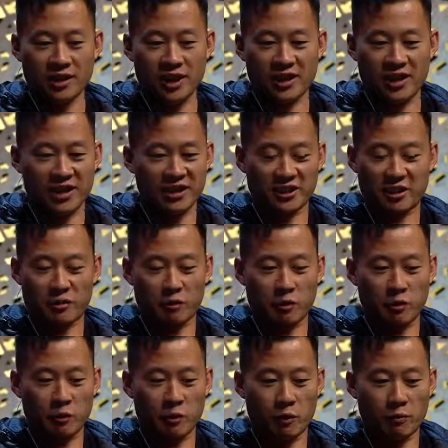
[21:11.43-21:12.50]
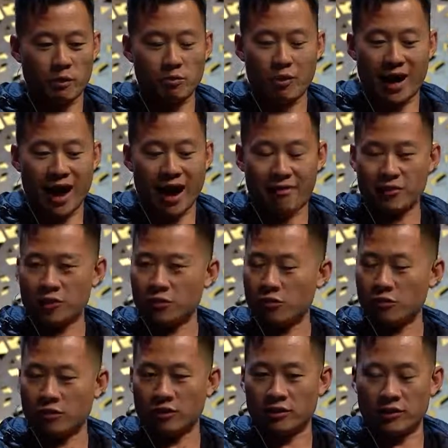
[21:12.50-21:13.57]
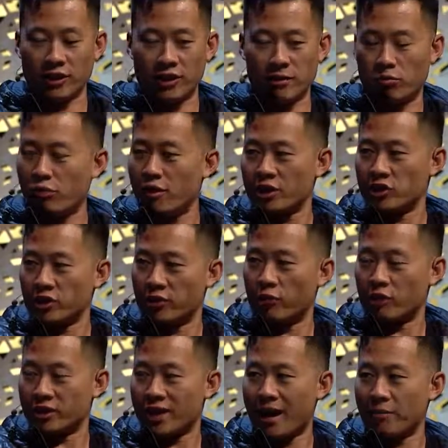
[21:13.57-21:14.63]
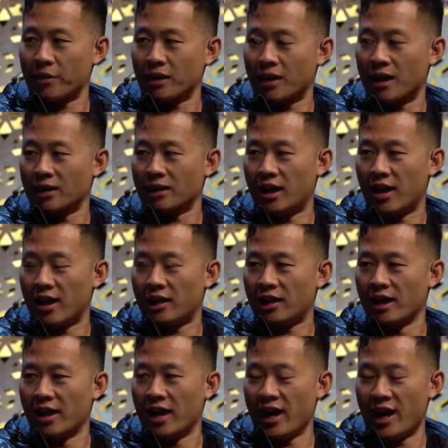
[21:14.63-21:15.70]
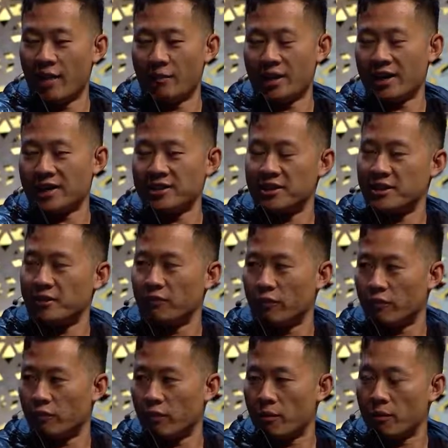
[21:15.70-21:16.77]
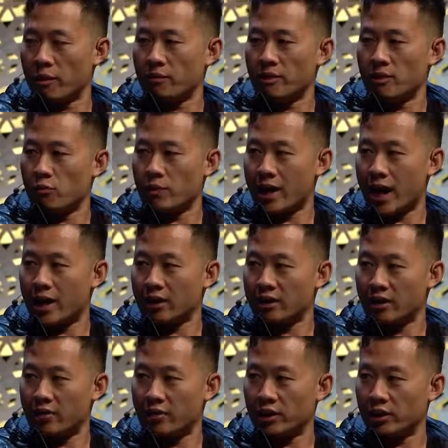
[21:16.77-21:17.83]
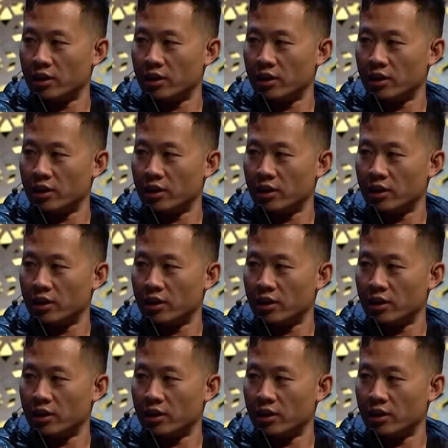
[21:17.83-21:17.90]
I think that where people have a certain impression of what's happening online, and that's different from maybe the reality of it.